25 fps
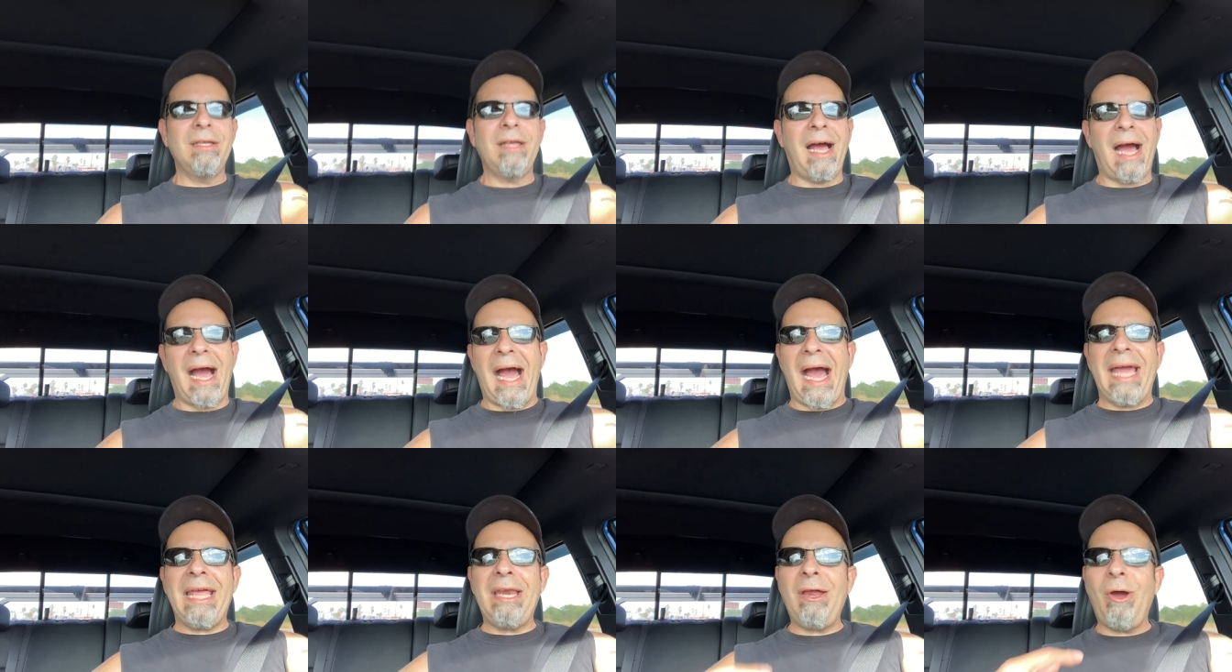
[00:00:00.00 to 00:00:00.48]

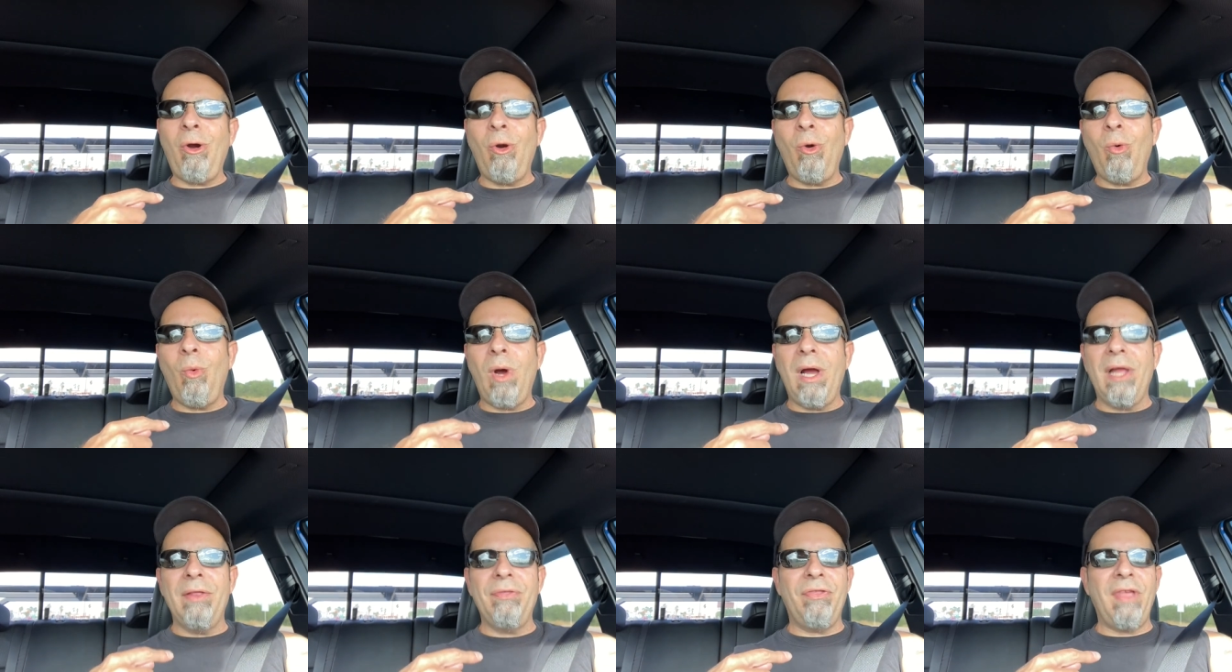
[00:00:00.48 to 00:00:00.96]
I don't
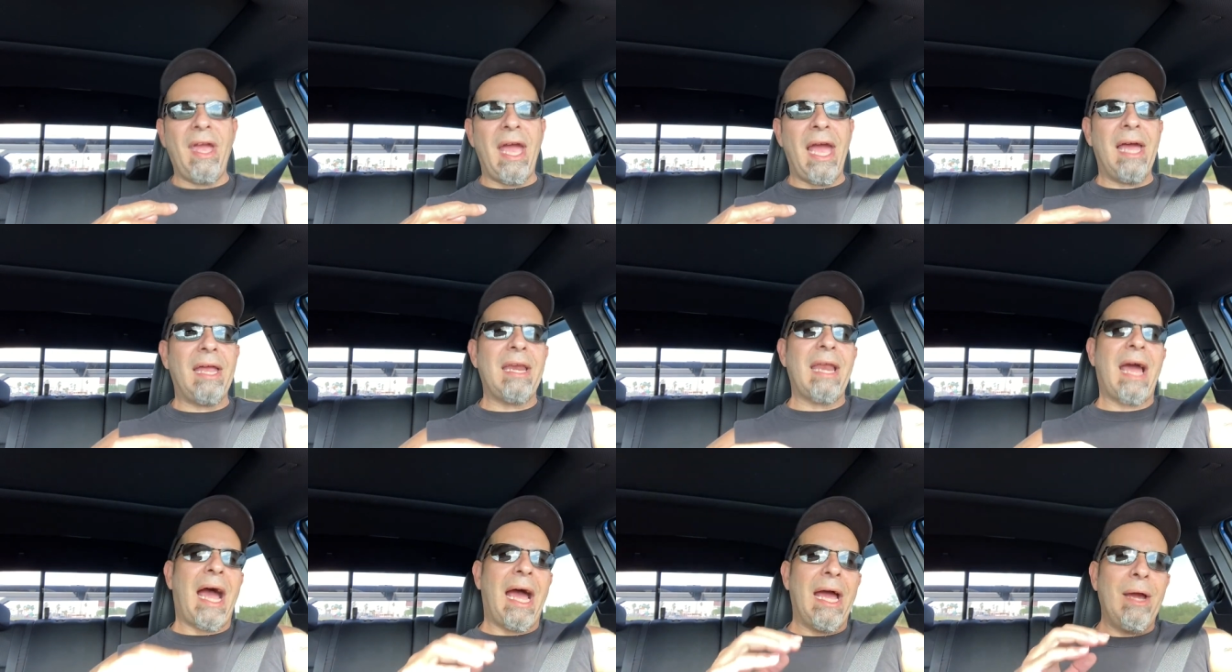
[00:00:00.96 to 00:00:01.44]
want
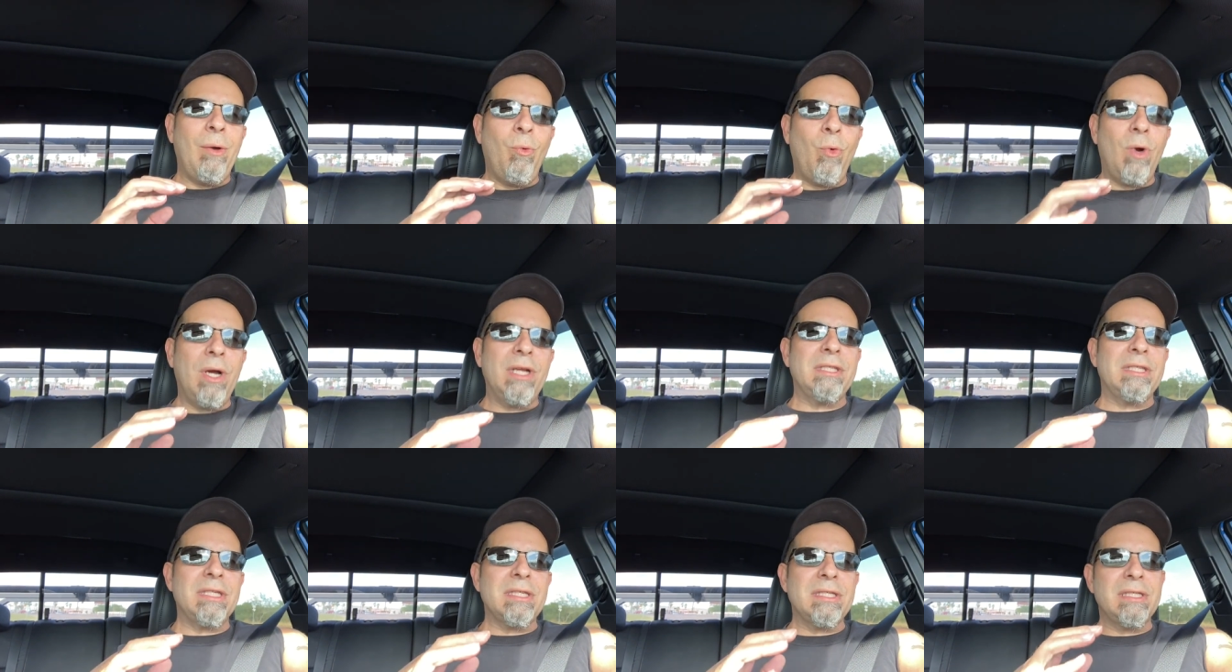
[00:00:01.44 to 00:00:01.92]
that. I
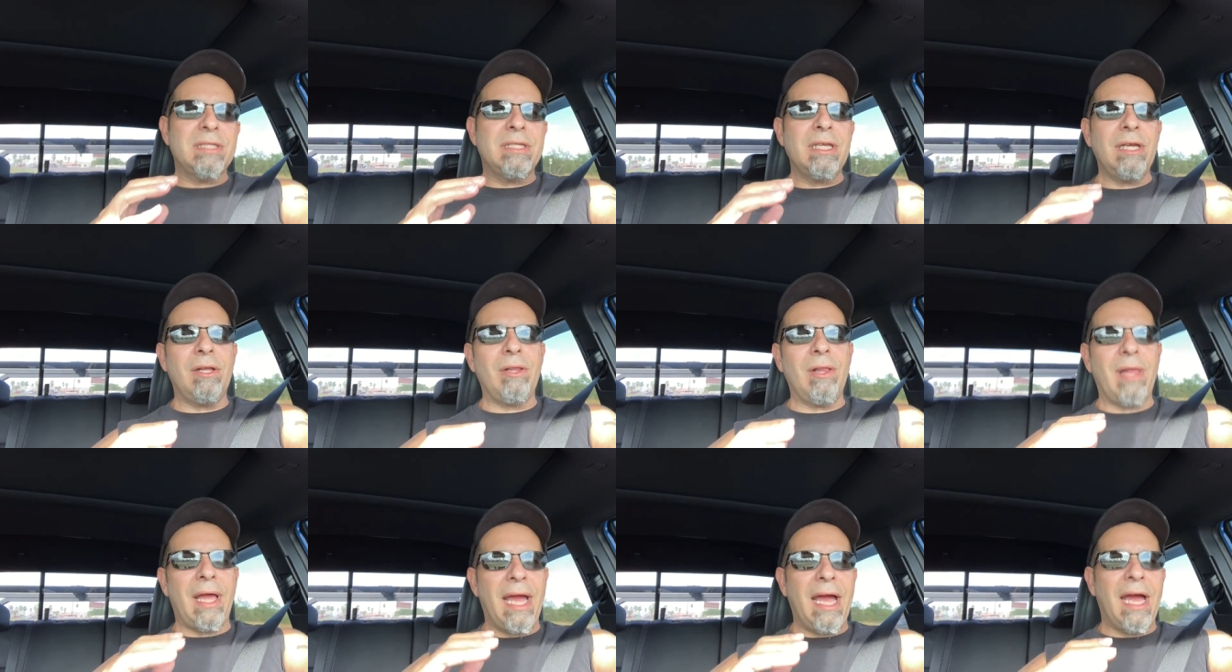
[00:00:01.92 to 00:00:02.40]
want to
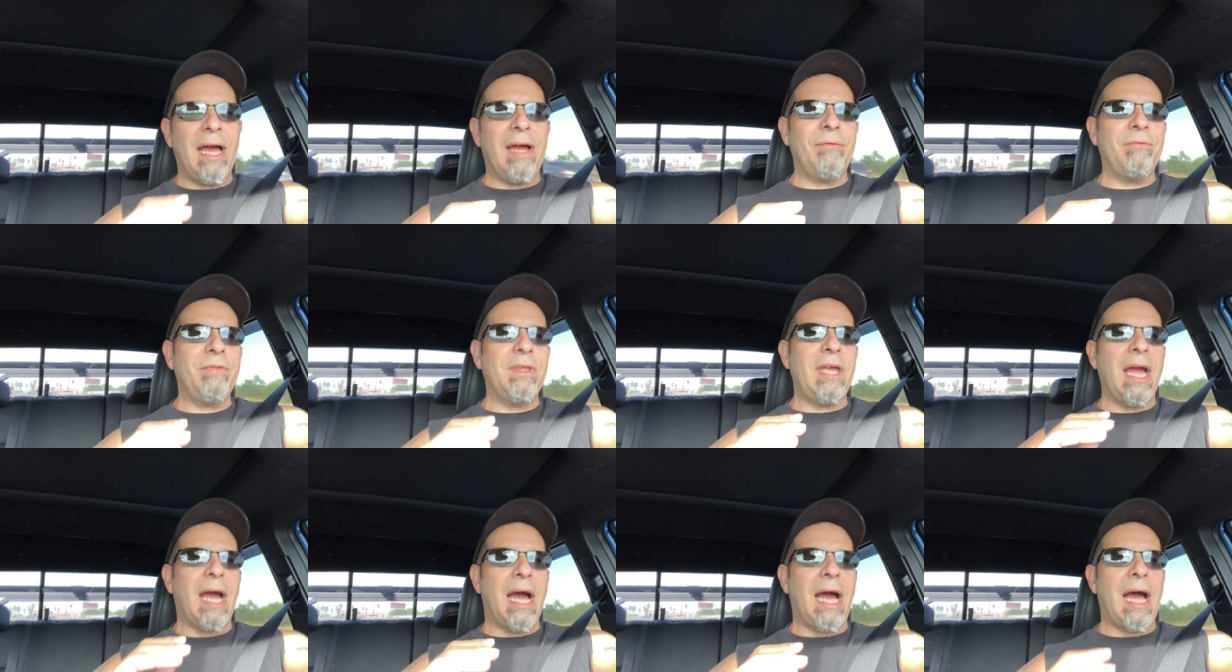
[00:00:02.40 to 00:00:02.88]
still have
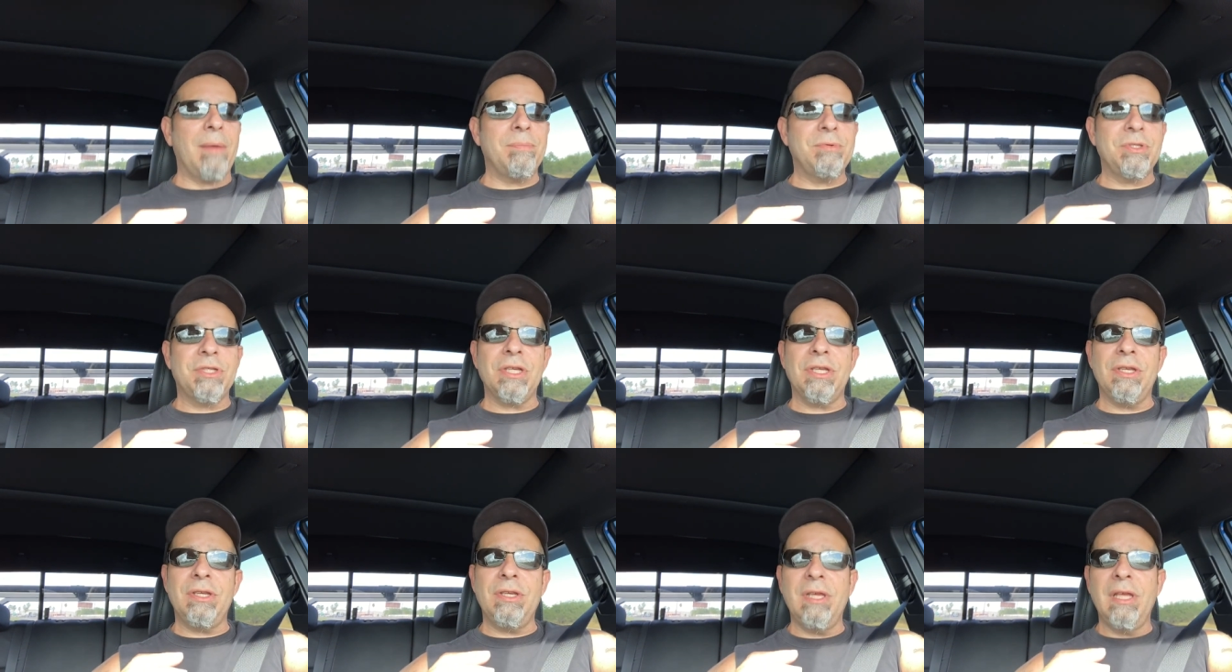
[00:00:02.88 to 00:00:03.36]
the
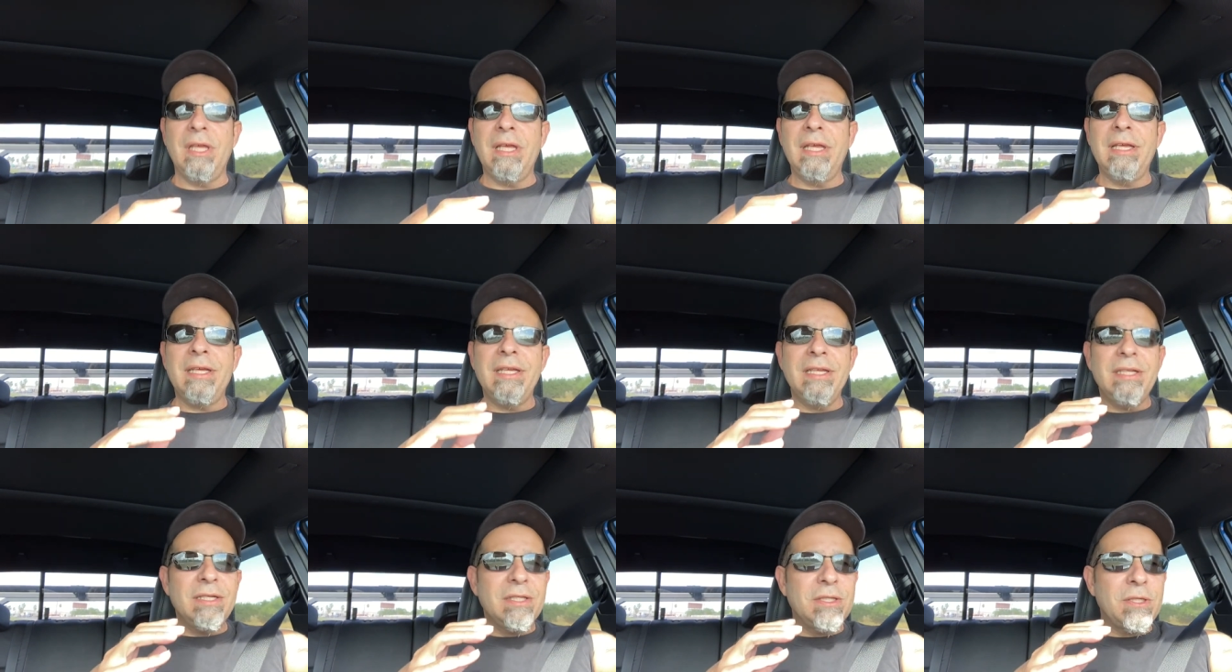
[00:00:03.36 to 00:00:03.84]

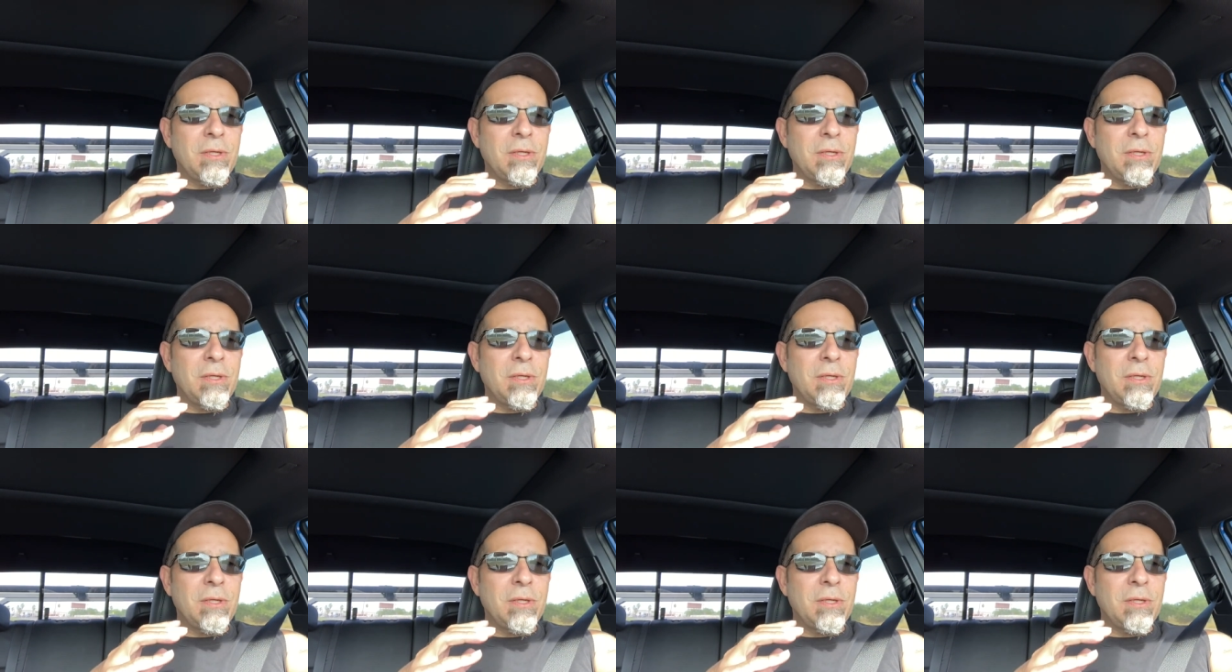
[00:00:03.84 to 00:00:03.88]
option